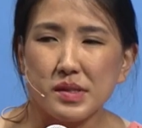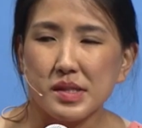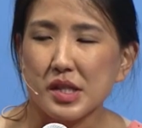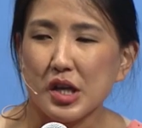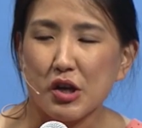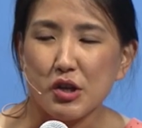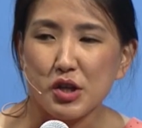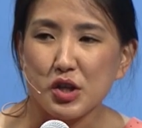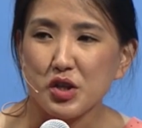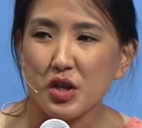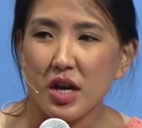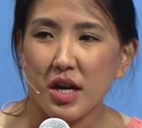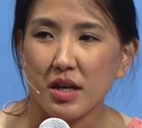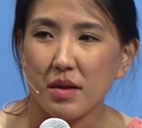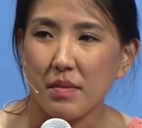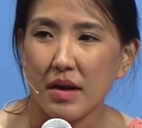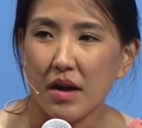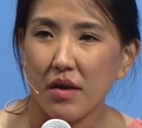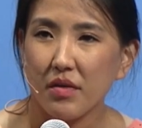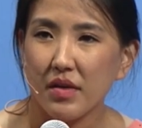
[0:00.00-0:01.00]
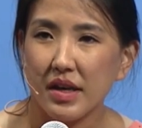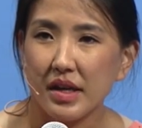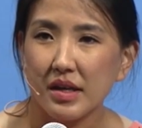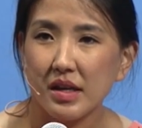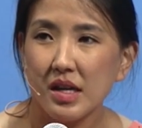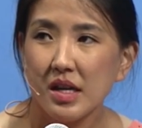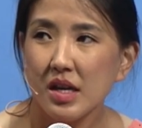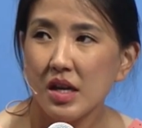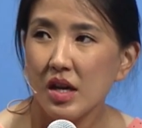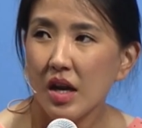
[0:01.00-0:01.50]
scared to talk about.
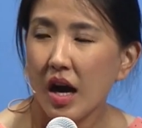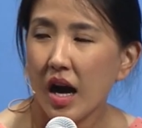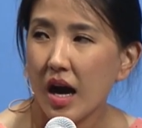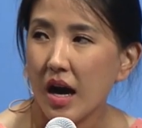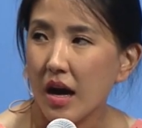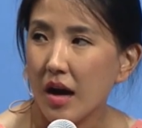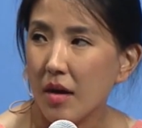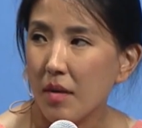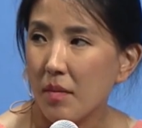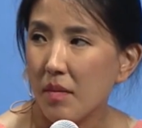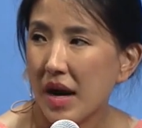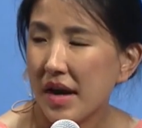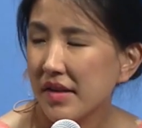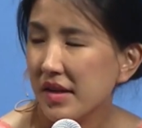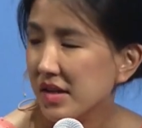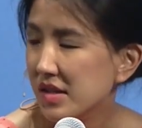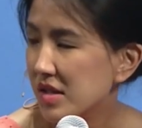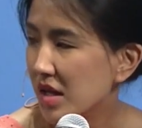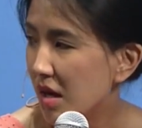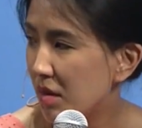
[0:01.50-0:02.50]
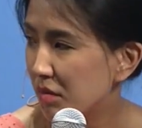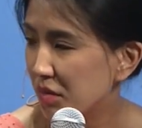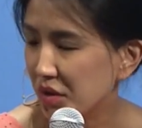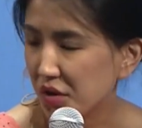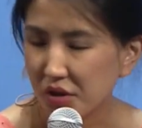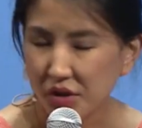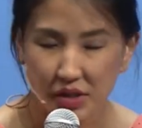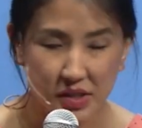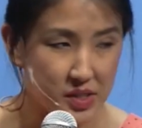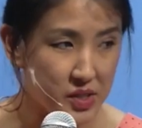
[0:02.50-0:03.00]
Like, I think
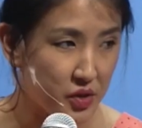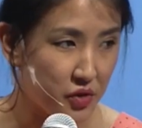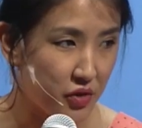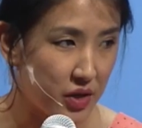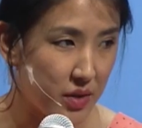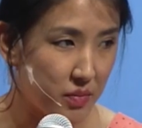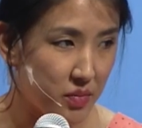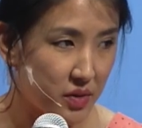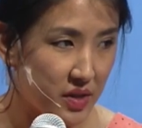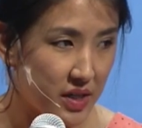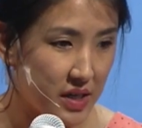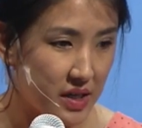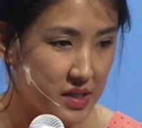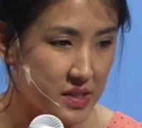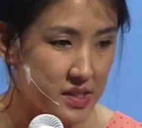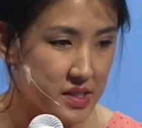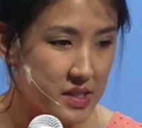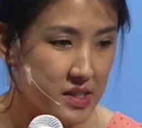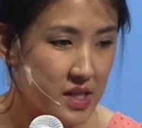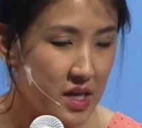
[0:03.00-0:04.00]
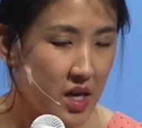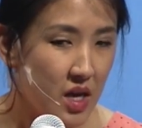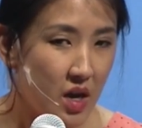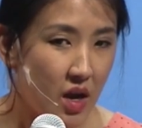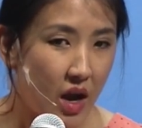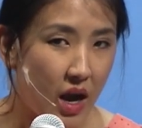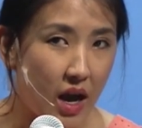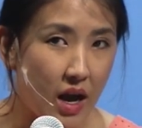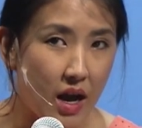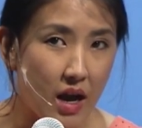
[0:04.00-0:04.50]
Tumblr is a great place
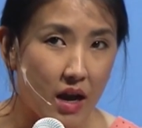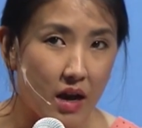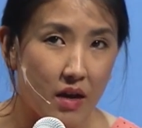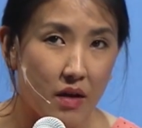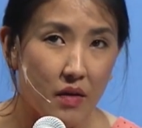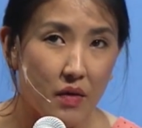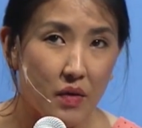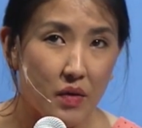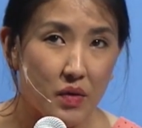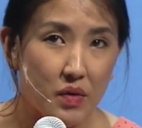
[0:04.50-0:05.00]
to